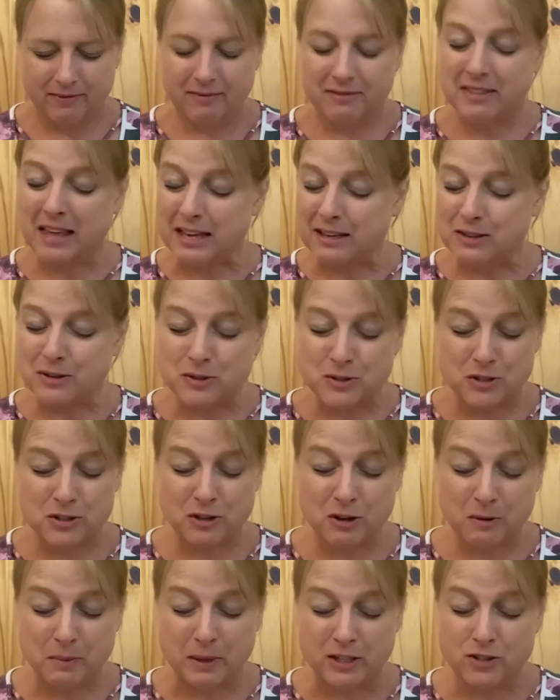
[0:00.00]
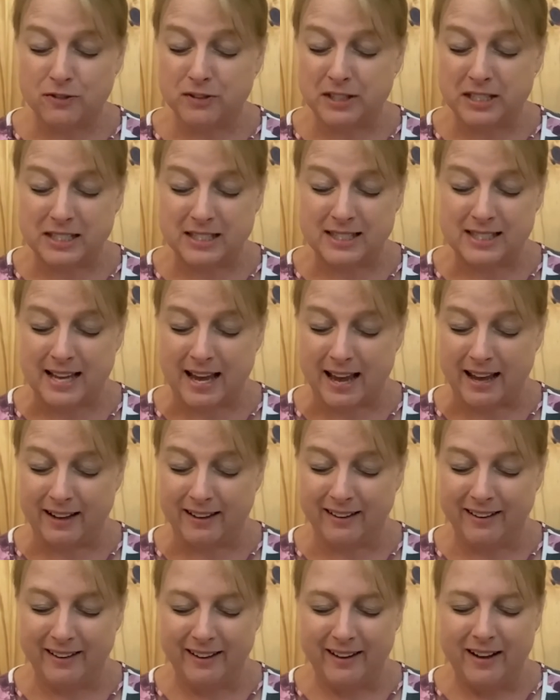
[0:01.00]
thank you so much for this
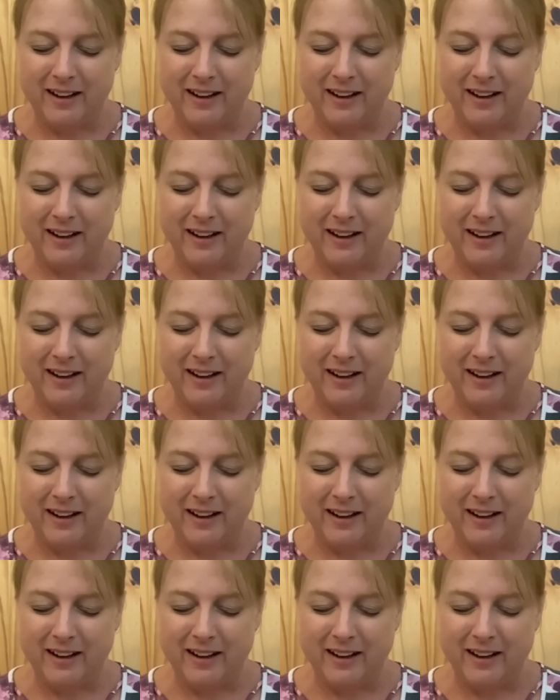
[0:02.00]
day.